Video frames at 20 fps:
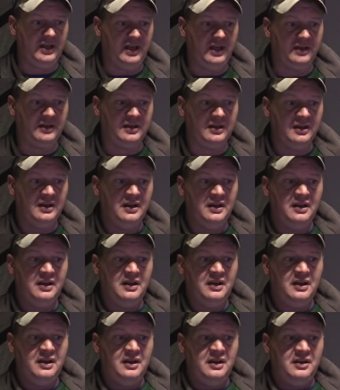yet.
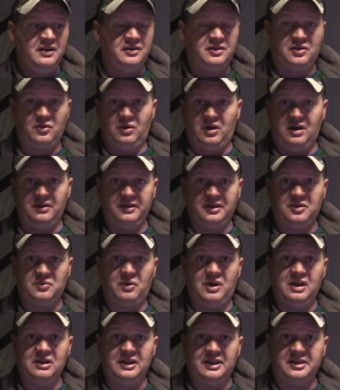So all these
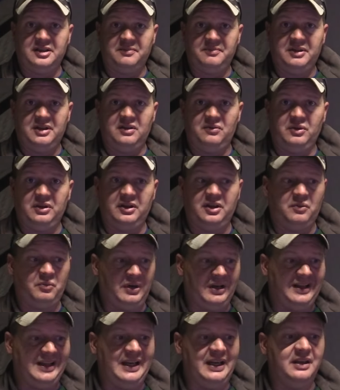walleyes have been really
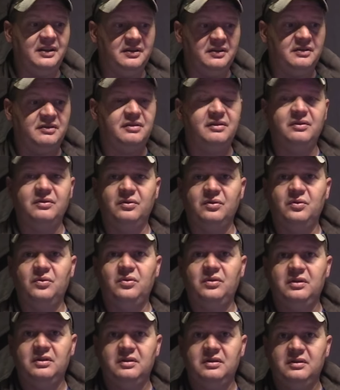relating
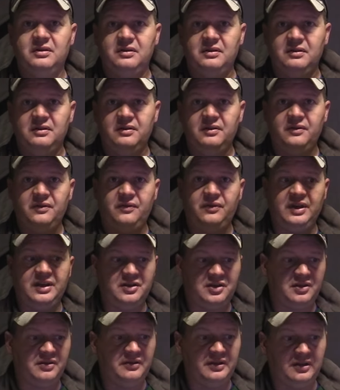to
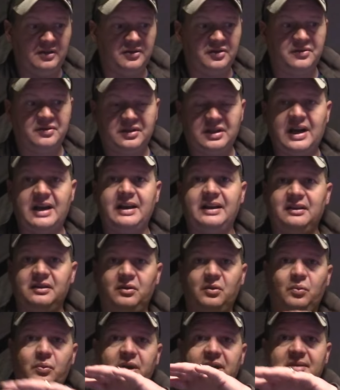these little tiny
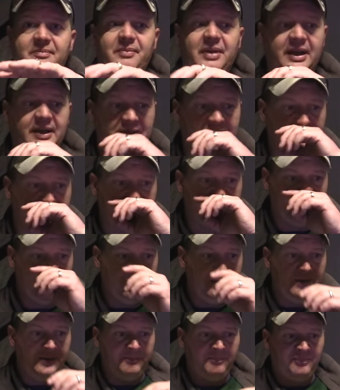little weed beds.
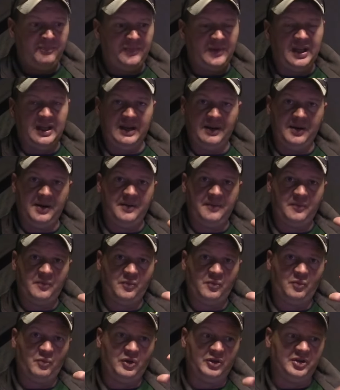And
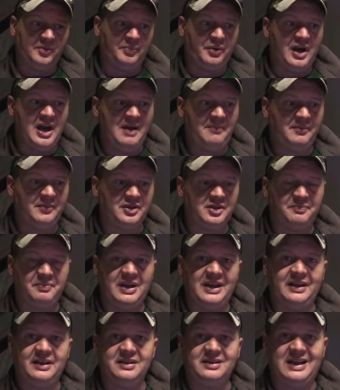what the problem has
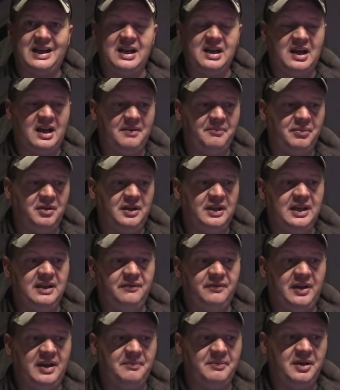been is I, I believe
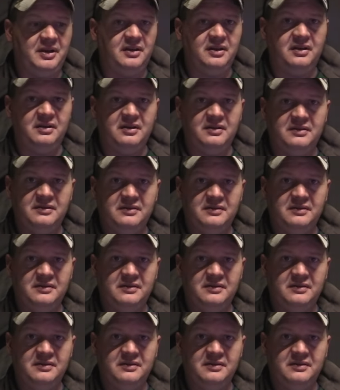they've been